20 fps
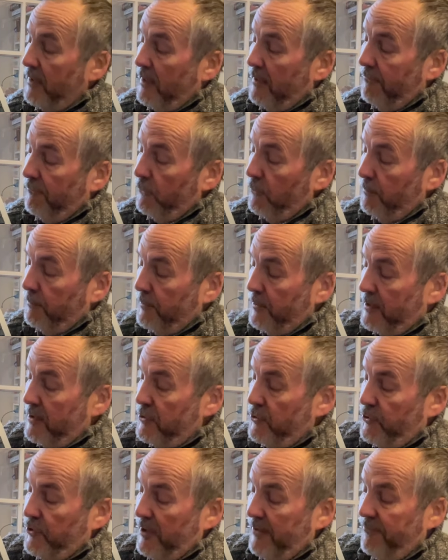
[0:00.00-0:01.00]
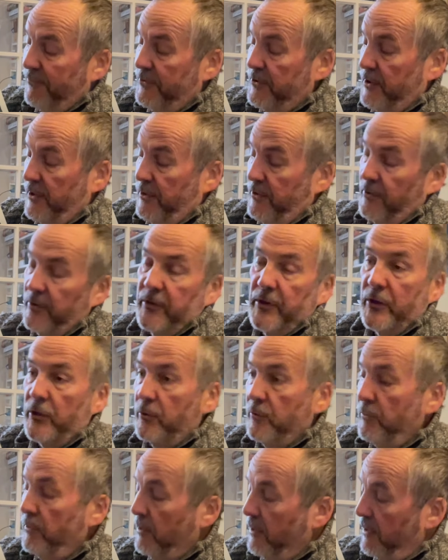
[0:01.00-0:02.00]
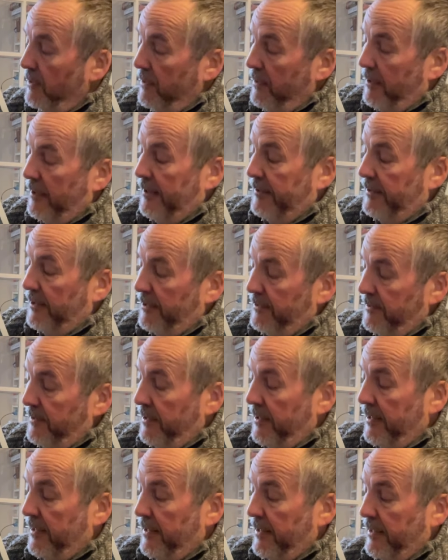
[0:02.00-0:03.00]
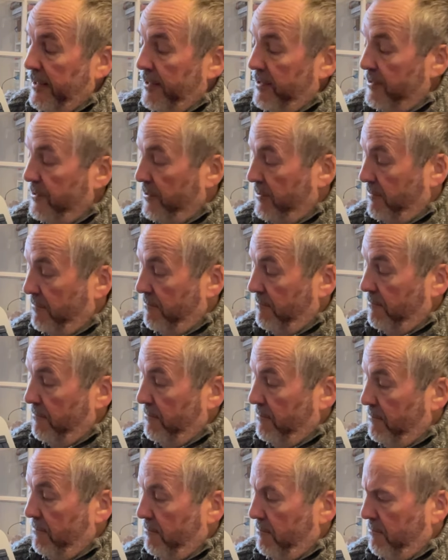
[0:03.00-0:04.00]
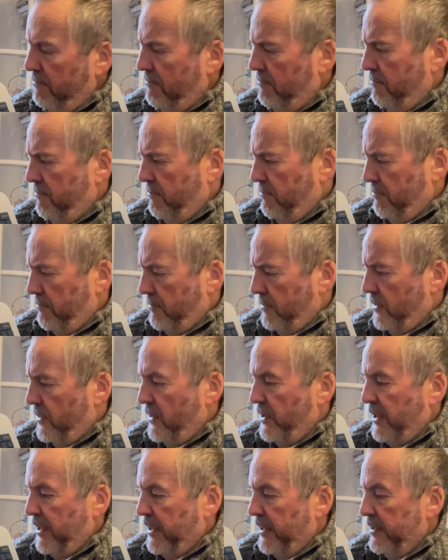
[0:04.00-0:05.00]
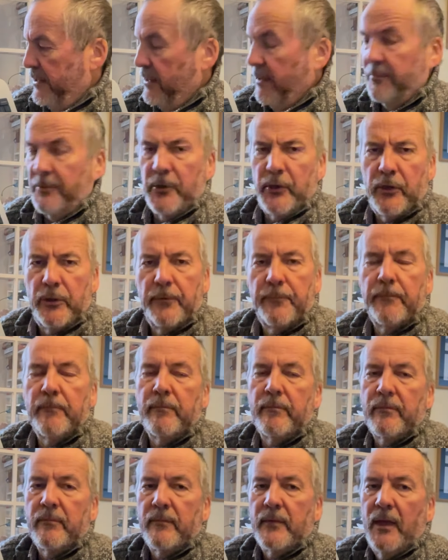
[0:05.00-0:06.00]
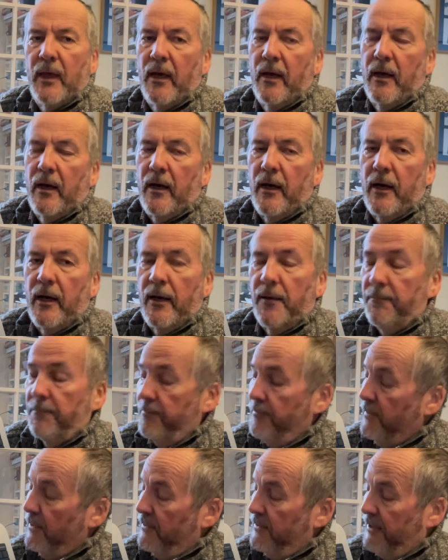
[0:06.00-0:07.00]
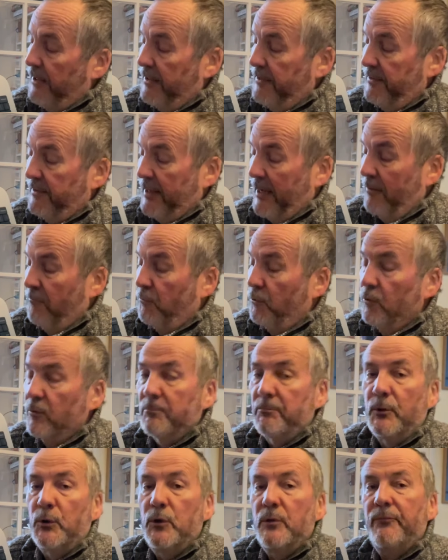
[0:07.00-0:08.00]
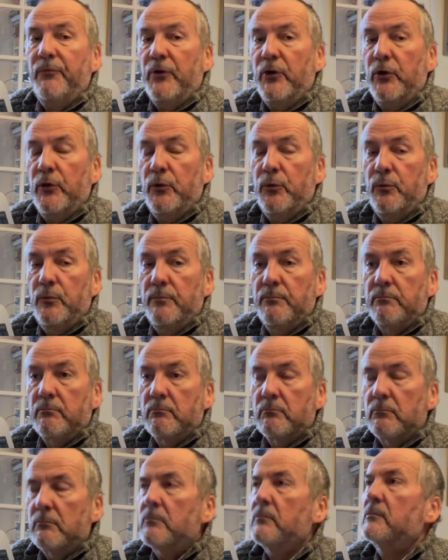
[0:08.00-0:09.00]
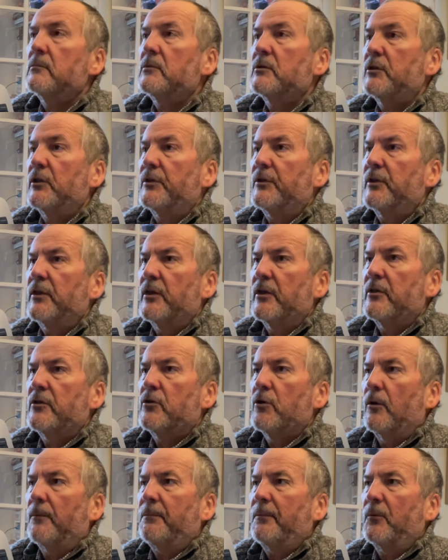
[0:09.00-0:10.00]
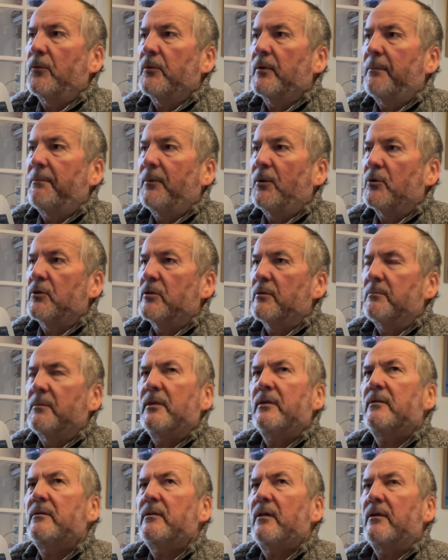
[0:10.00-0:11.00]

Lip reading: If you press shift and new and then the AS, D, W, then that will move you to the top or the bottom.